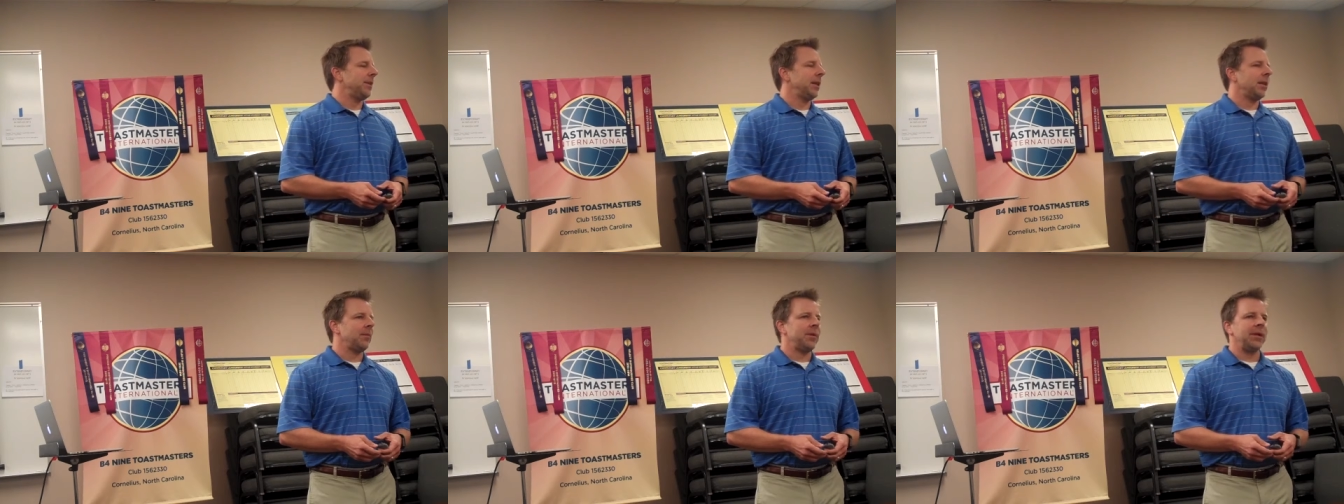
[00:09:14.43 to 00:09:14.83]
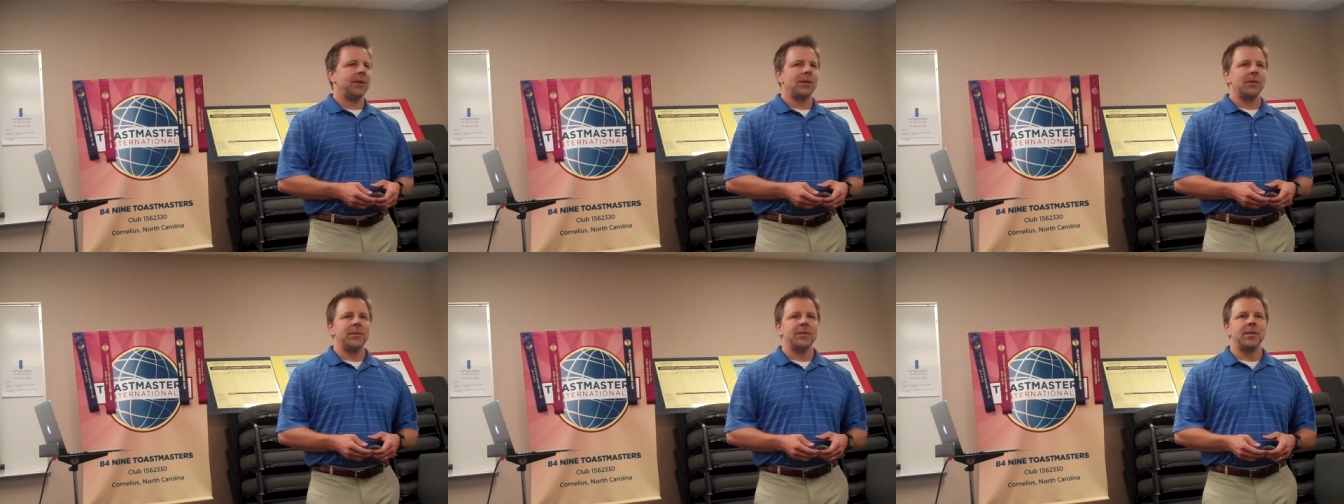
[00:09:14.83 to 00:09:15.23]
And let
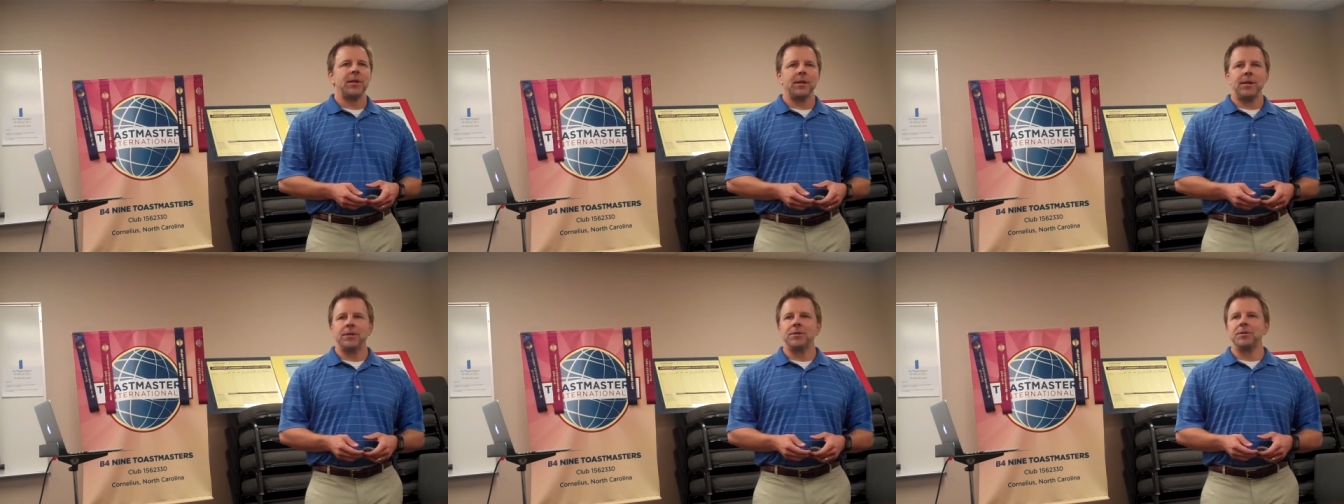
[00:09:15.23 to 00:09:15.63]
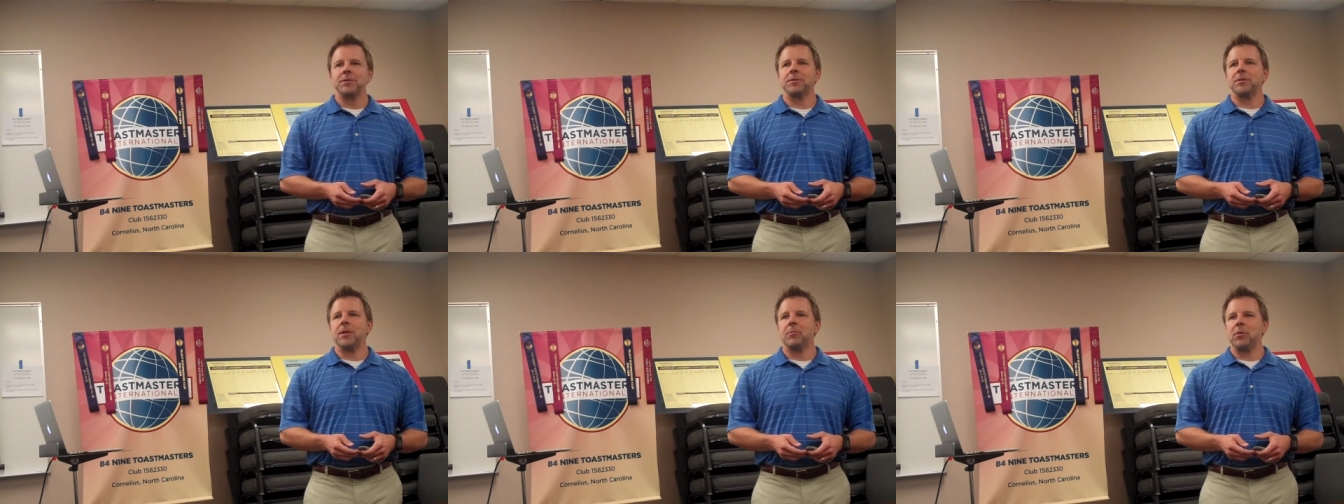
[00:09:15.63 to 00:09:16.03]
me tell you
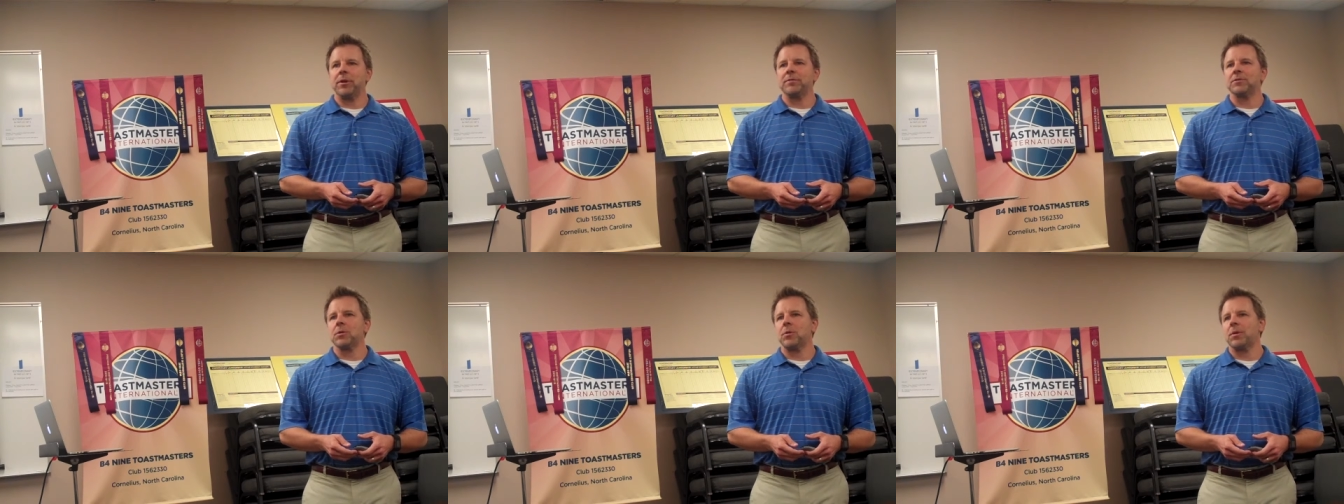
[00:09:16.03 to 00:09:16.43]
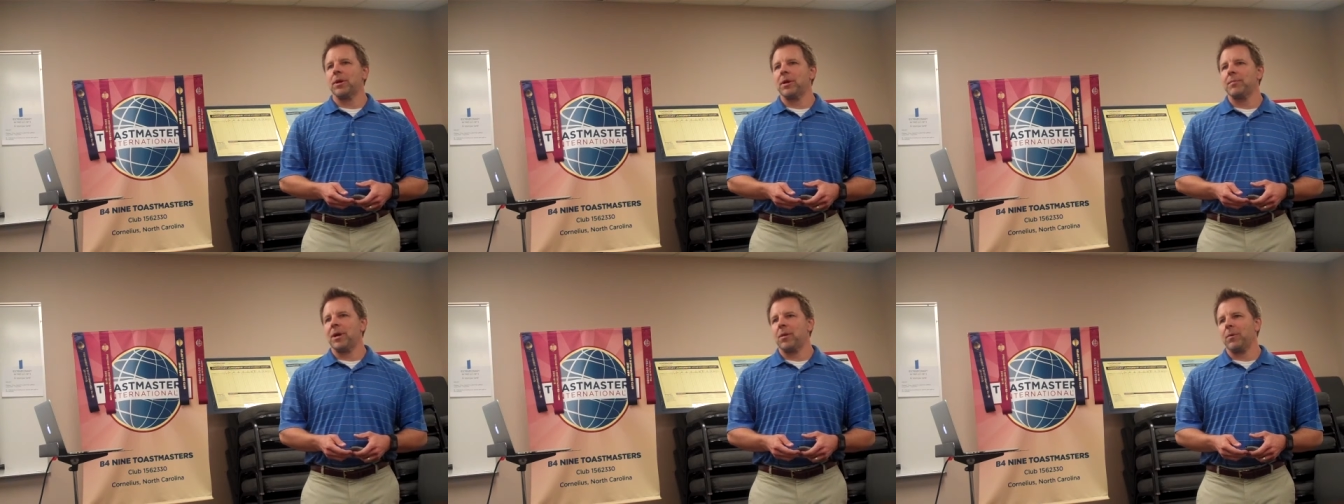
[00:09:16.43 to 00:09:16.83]
just a brief
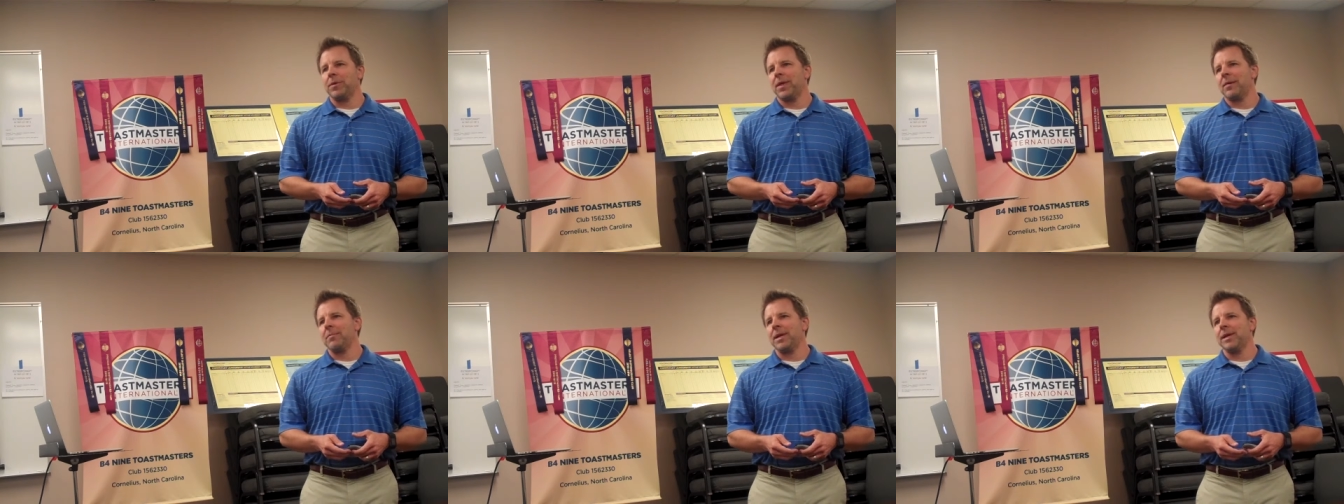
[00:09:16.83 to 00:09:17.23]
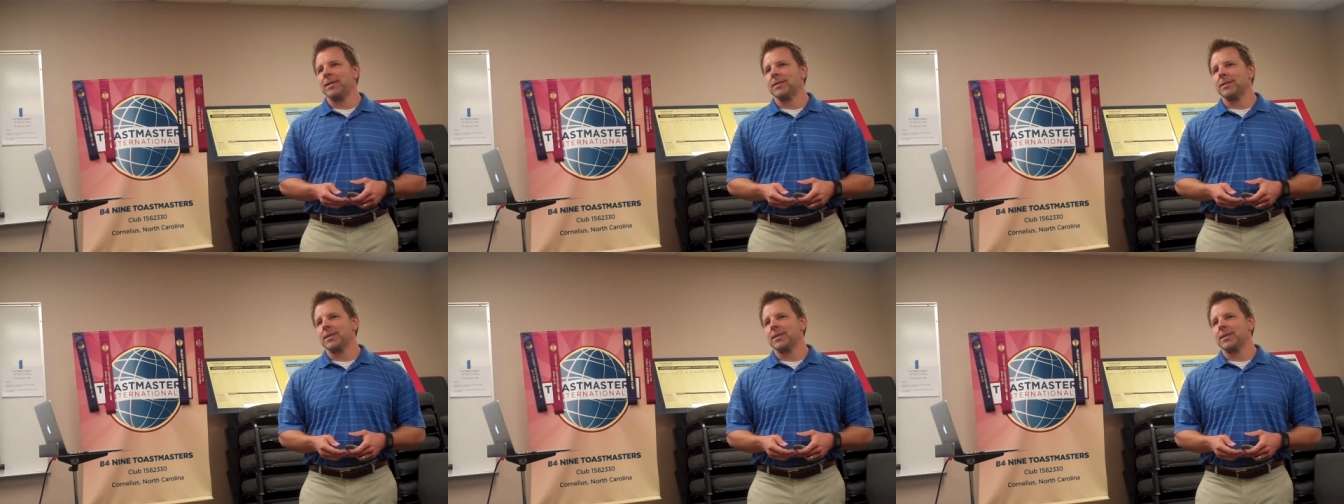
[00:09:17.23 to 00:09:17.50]
story about what that means.